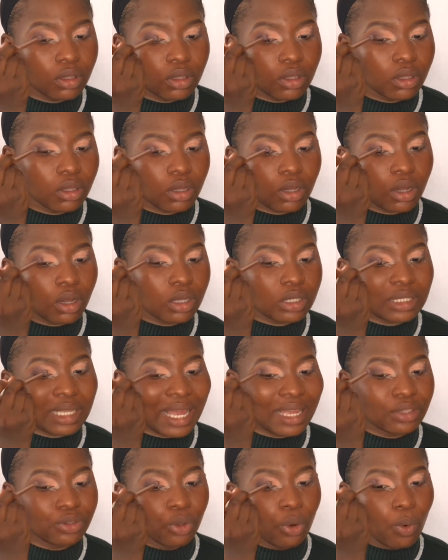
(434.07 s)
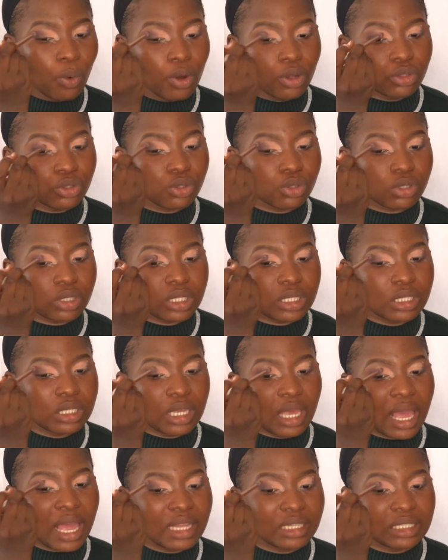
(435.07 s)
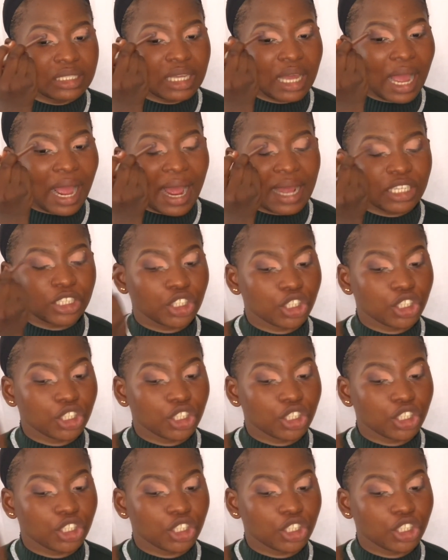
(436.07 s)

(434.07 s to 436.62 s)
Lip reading: because I don't want to see any ash